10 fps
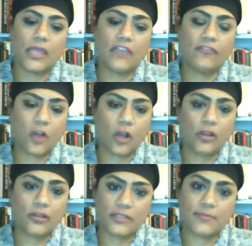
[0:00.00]
if
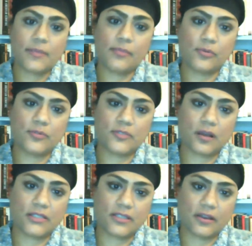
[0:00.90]
colonized peoples
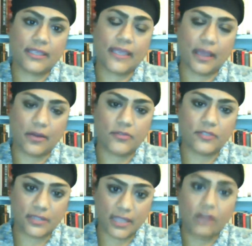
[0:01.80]
are dying
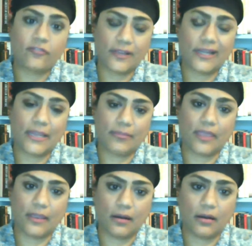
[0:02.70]
out, and they often claim
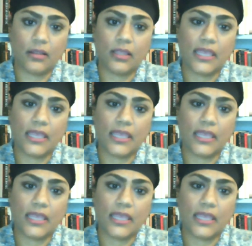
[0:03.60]
they mm. are, mm.